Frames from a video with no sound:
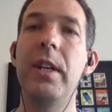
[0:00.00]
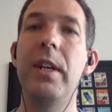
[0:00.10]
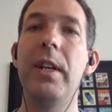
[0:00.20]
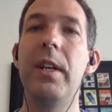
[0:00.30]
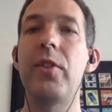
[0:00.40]

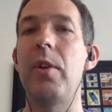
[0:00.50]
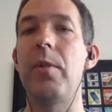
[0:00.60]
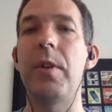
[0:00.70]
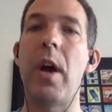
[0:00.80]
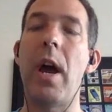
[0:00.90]
Wow.
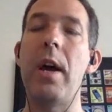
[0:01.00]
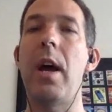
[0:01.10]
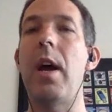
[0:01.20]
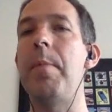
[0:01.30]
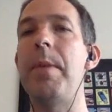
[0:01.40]
So,
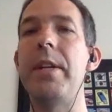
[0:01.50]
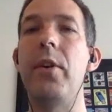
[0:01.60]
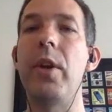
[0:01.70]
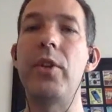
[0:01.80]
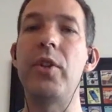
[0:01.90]
how many
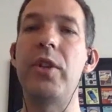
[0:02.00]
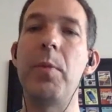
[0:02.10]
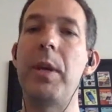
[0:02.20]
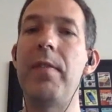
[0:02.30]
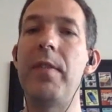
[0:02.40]
donations did
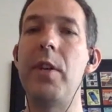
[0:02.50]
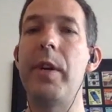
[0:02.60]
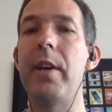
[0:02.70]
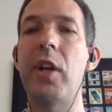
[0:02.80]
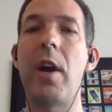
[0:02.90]
we give
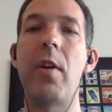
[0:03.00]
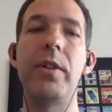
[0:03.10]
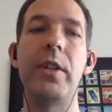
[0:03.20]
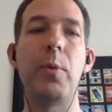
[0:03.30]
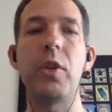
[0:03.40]
to UK
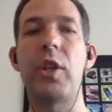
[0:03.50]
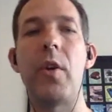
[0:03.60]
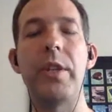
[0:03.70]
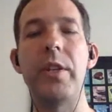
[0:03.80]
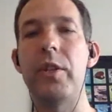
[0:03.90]
charities? Which
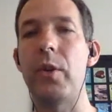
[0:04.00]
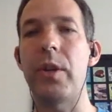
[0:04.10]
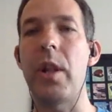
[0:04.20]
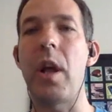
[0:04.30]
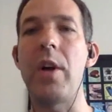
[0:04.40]
charities took
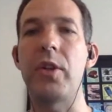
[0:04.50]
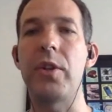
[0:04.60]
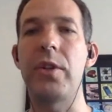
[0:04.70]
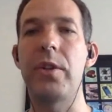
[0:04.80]
the largest